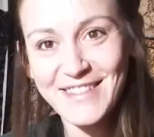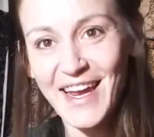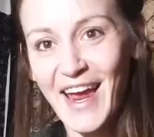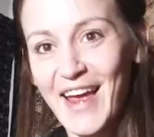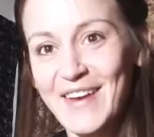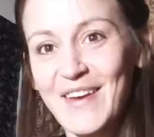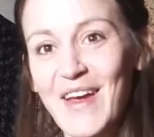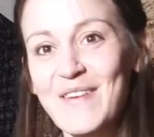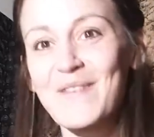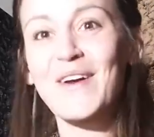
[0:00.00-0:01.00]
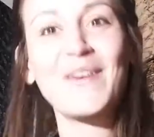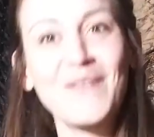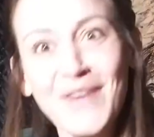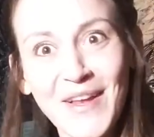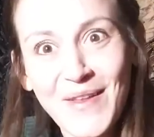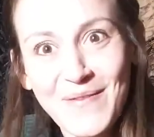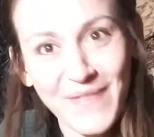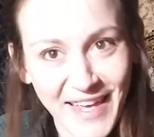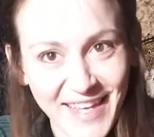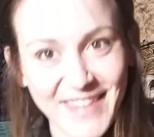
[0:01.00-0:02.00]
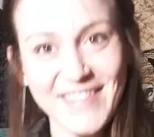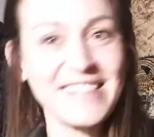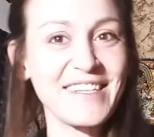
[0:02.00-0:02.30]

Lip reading: and what it really means,